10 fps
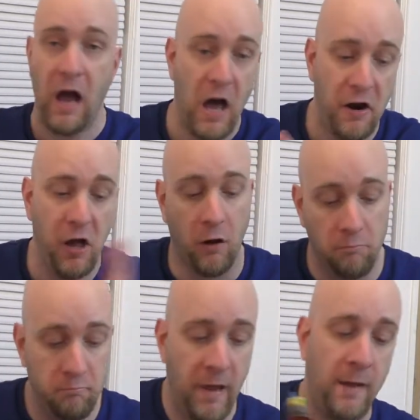I don't
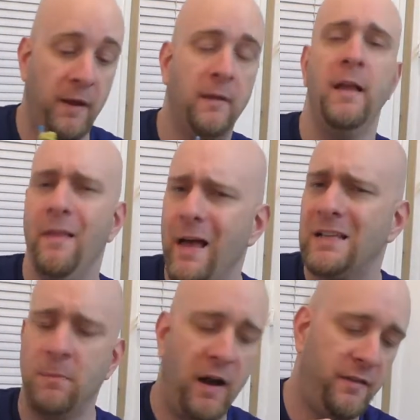know, maybe,
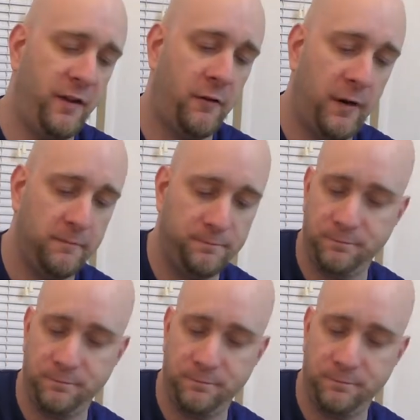that's my theory.